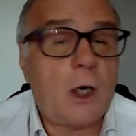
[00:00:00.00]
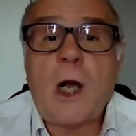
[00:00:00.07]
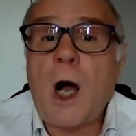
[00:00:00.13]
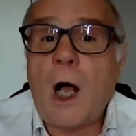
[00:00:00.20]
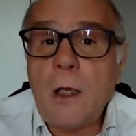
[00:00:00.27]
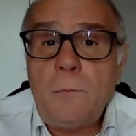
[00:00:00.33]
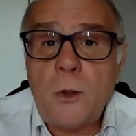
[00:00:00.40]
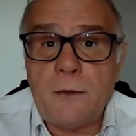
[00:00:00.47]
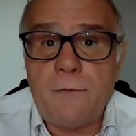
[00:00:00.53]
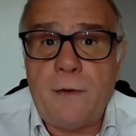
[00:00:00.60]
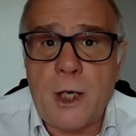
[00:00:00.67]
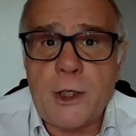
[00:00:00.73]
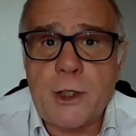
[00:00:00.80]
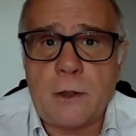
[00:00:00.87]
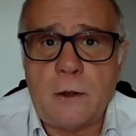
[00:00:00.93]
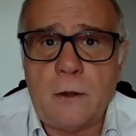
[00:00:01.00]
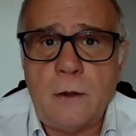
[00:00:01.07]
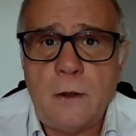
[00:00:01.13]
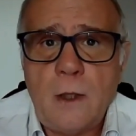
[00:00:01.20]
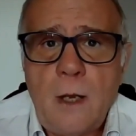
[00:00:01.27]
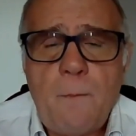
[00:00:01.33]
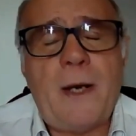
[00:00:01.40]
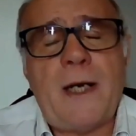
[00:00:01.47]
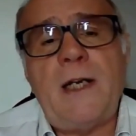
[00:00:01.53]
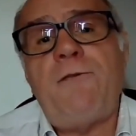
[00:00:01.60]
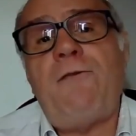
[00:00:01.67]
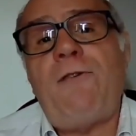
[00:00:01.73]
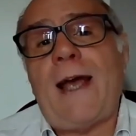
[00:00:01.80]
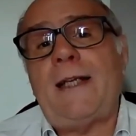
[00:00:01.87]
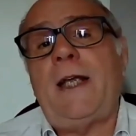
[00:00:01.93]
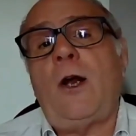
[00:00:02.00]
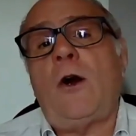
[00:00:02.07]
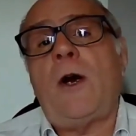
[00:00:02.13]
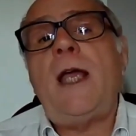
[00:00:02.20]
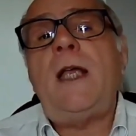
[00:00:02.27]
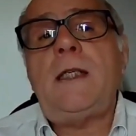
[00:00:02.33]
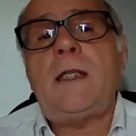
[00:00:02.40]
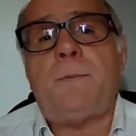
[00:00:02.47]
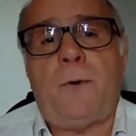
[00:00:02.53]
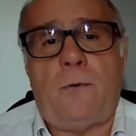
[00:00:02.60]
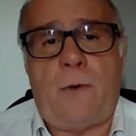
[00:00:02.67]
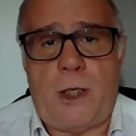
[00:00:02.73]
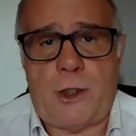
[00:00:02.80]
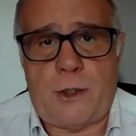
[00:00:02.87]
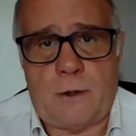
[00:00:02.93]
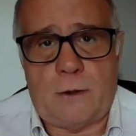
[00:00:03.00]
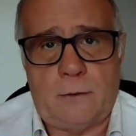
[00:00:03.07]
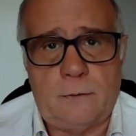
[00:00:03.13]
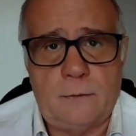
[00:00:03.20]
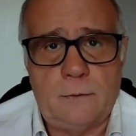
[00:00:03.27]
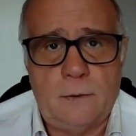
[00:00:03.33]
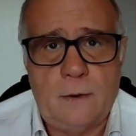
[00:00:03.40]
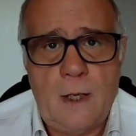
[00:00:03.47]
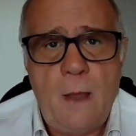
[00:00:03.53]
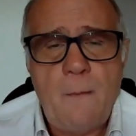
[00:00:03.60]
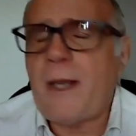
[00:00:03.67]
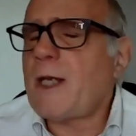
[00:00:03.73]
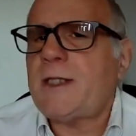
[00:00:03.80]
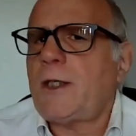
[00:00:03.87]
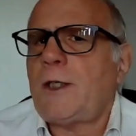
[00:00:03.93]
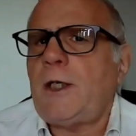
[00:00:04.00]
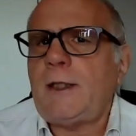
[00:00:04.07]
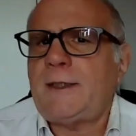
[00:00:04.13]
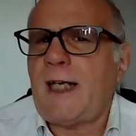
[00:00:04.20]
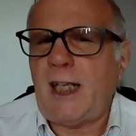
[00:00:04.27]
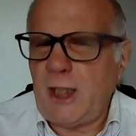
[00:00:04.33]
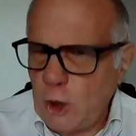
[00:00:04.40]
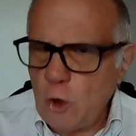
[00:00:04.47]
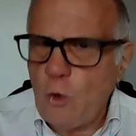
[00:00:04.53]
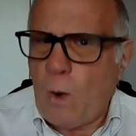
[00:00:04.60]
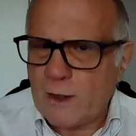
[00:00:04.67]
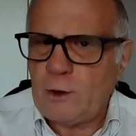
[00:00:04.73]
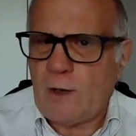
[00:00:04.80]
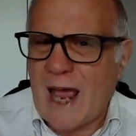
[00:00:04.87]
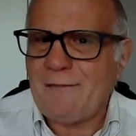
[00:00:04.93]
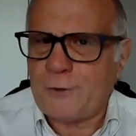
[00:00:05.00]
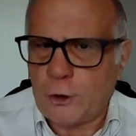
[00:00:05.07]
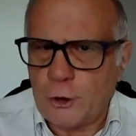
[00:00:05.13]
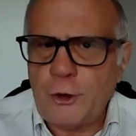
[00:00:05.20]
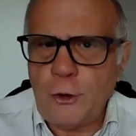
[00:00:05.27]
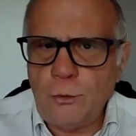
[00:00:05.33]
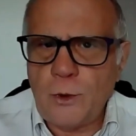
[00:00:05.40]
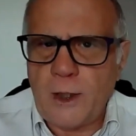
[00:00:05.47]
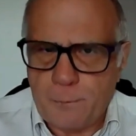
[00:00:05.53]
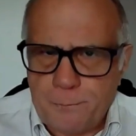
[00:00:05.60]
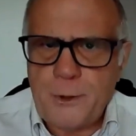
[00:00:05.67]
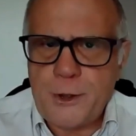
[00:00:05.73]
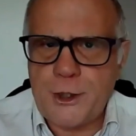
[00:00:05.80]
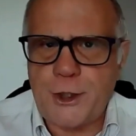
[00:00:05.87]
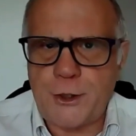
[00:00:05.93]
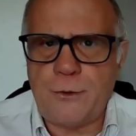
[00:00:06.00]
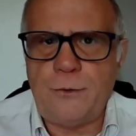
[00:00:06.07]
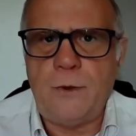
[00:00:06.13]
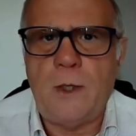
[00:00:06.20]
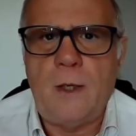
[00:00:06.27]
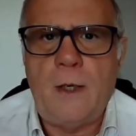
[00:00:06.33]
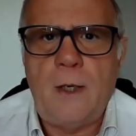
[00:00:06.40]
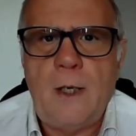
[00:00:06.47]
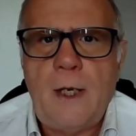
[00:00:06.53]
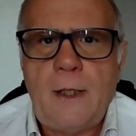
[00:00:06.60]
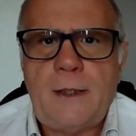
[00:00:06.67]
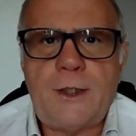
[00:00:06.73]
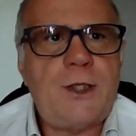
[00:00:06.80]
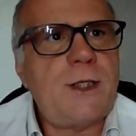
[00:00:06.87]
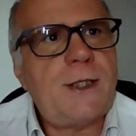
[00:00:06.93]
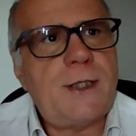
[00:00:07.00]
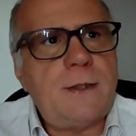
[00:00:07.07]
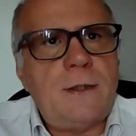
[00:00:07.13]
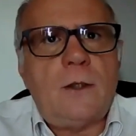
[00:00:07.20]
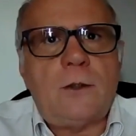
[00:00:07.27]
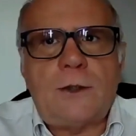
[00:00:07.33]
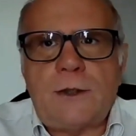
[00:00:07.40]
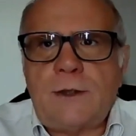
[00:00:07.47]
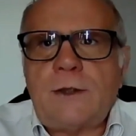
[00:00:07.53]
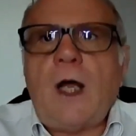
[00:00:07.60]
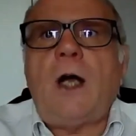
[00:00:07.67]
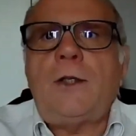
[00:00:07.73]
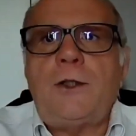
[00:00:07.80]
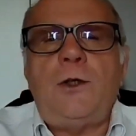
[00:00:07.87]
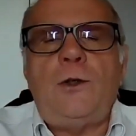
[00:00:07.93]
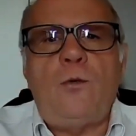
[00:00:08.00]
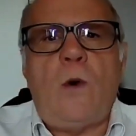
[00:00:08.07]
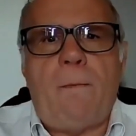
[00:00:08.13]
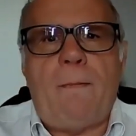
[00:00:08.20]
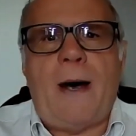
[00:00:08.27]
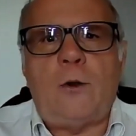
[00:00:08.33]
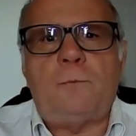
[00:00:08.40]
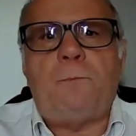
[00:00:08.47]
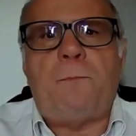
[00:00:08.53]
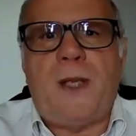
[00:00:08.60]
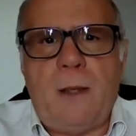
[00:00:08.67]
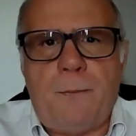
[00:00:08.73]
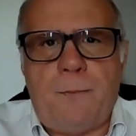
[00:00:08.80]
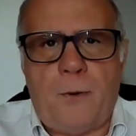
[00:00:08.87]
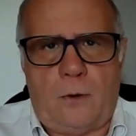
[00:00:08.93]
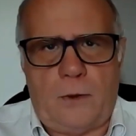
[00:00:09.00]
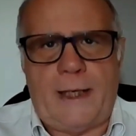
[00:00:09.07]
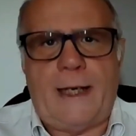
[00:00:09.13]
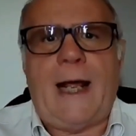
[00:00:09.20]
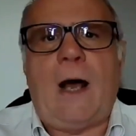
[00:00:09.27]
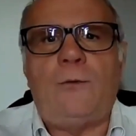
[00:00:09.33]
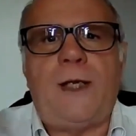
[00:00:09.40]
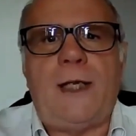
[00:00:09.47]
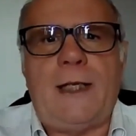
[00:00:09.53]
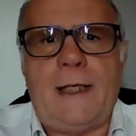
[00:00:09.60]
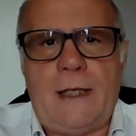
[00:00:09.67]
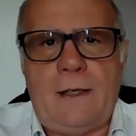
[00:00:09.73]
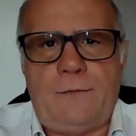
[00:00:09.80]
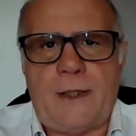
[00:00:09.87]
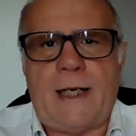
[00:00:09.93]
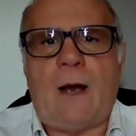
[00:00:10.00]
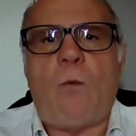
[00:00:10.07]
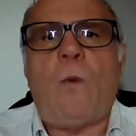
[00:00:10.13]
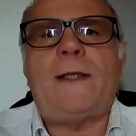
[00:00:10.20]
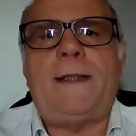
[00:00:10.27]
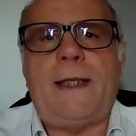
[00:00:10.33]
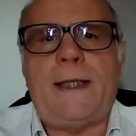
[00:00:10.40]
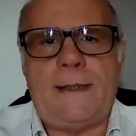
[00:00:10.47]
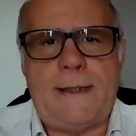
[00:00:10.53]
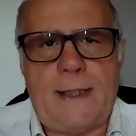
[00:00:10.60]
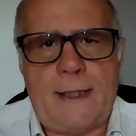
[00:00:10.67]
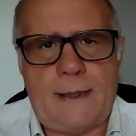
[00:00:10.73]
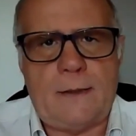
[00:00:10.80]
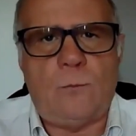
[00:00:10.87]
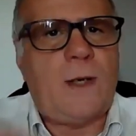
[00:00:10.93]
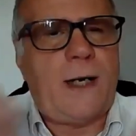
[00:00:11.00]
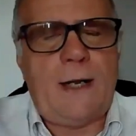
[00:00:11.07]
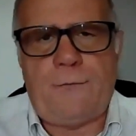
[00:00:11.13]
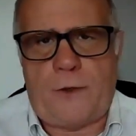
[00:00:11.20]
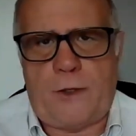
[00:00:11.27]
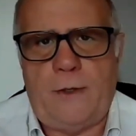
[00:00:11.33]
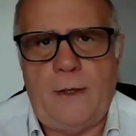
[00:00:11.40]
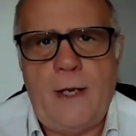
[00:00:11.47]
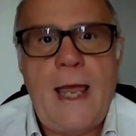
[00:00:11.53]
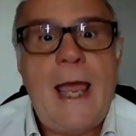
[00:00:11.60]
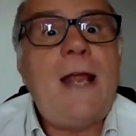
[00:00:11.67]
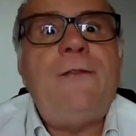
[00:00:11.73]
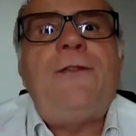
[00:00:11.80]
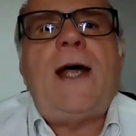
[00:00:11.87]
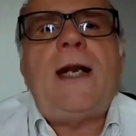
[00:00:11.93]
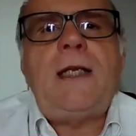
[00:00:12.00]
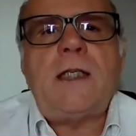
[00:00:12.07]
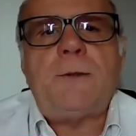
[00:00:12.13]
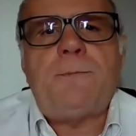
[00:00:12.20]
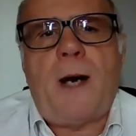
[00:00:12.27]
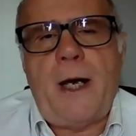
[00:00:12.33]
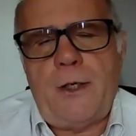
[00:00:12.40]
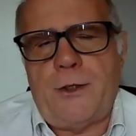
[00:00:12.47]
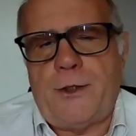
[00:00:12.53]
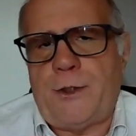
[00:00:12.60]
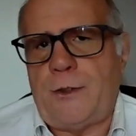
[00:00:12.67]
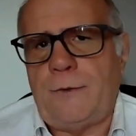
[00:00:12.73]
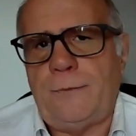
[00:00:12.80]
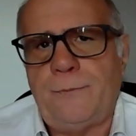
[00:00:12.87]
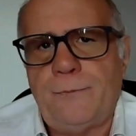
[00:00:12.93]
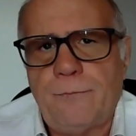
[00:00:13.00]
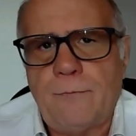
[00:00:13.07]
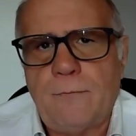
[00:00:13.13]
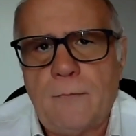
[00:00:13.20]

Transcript: They're called motivational, but in fact, they are inspirational because they're not telling you what you have to do and push you. They just talk to you about people and how they lived and what they did and whatever. And that inspires you.